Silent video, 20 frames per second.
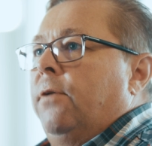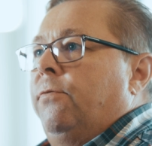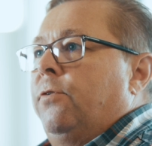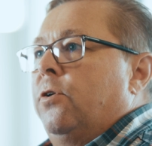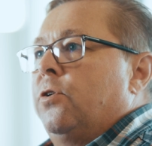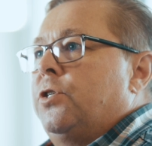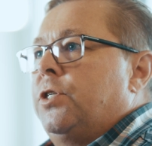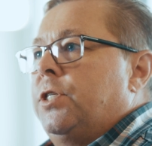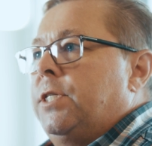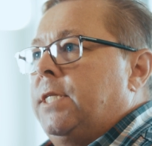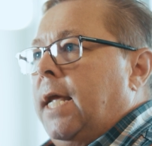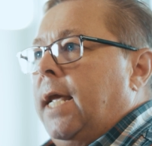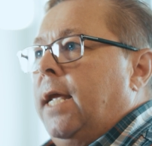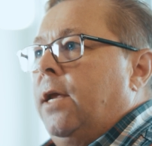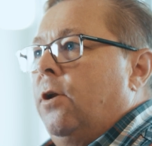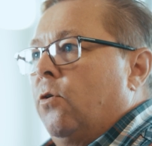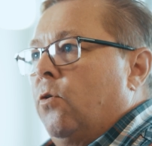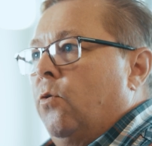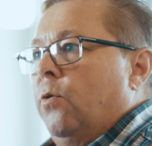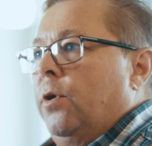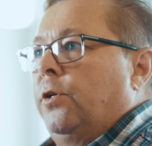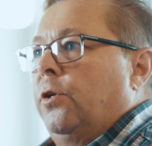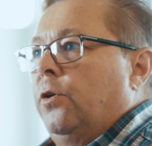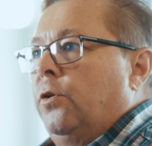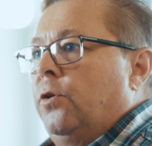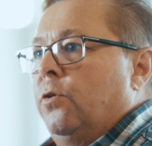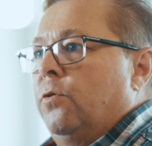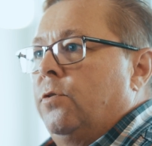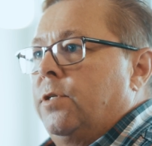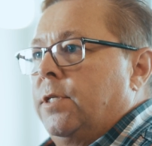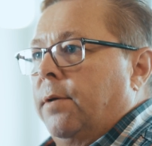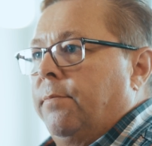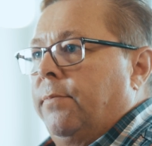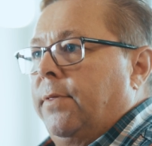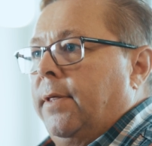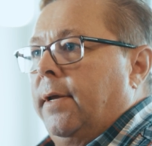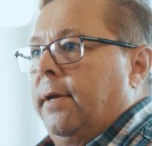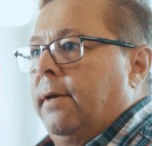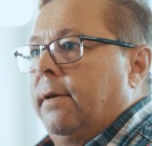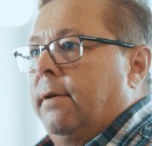If you say you're going to do
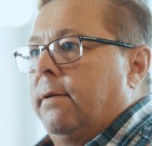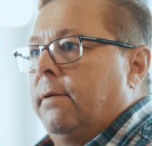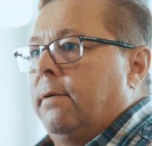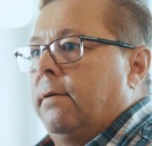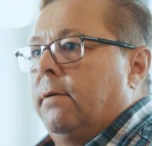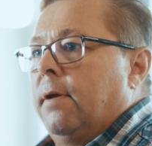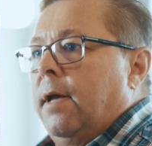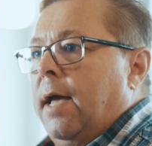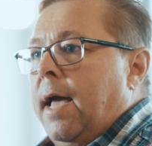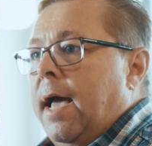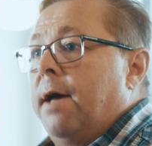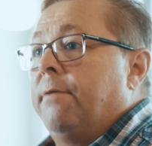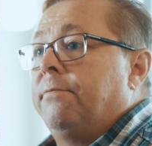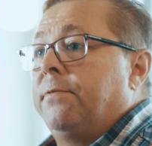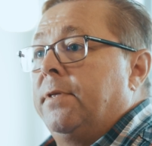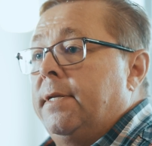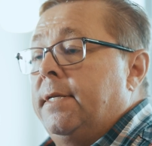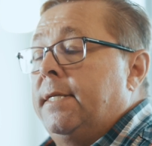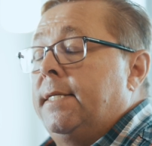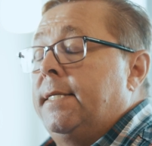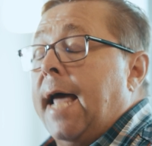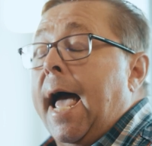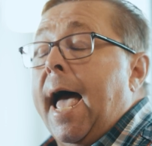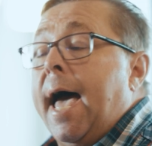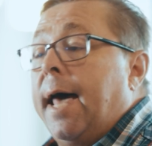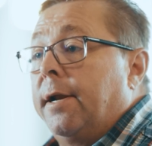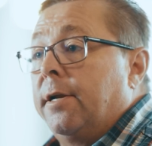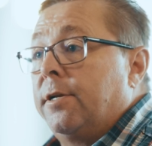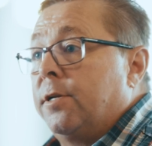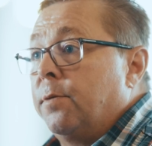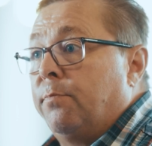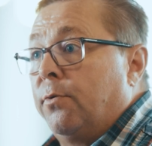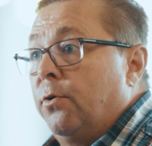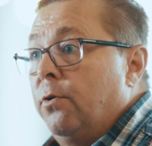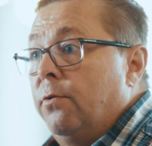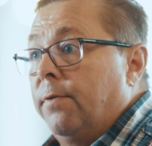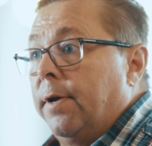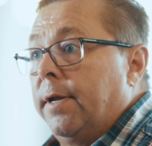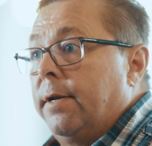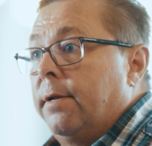something, have the data to
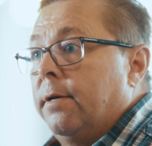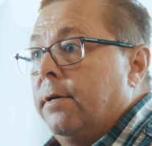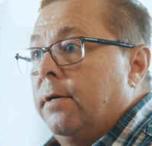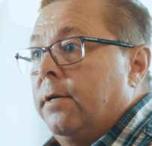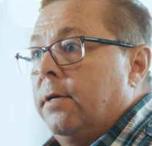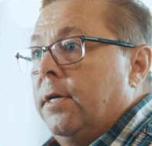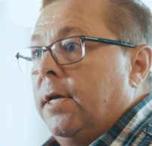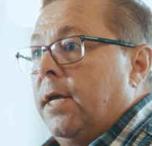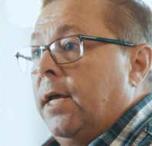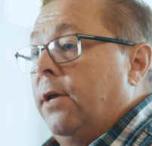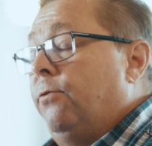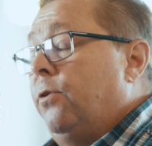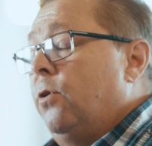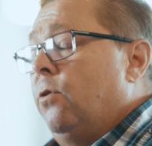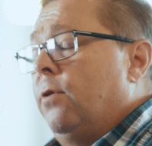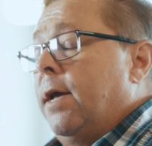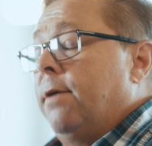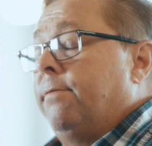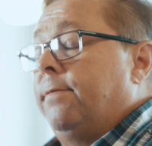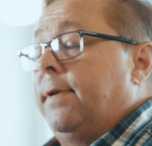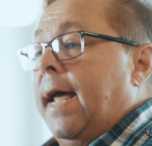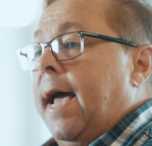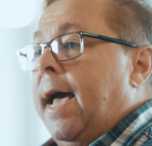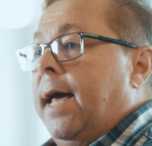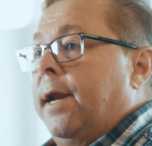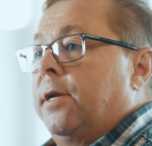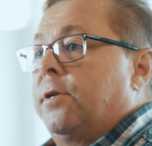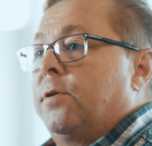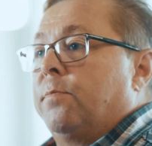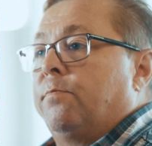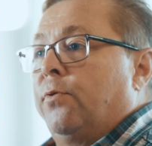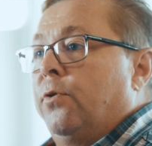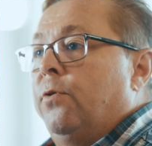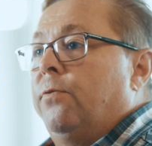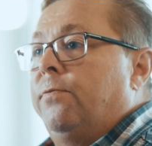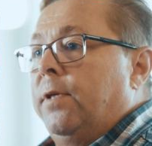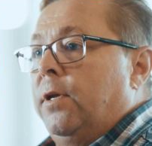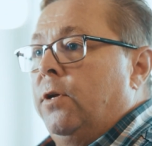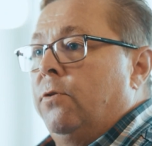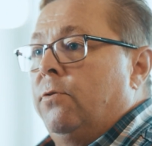prove it. If you don't have data to
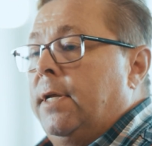prove that you